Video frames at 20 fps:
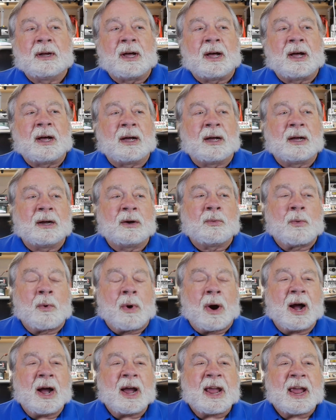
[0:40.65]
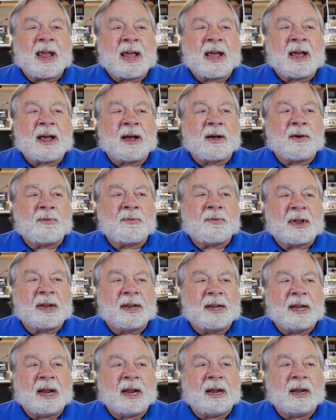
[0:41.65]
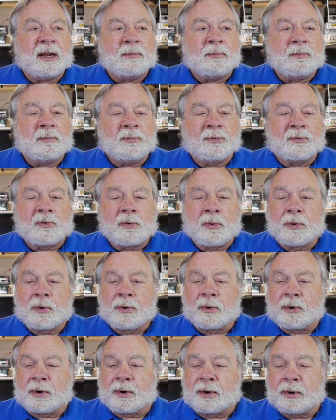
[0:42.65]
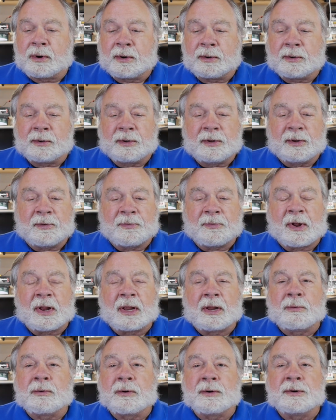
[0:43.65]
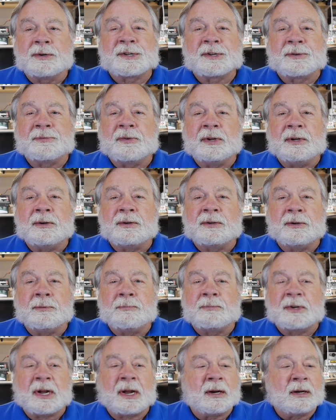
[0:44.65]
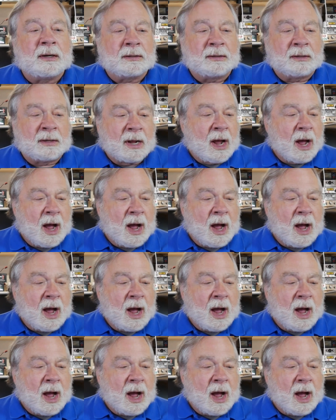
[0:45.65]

Uh, why have a name for the followers of a YouTube channel?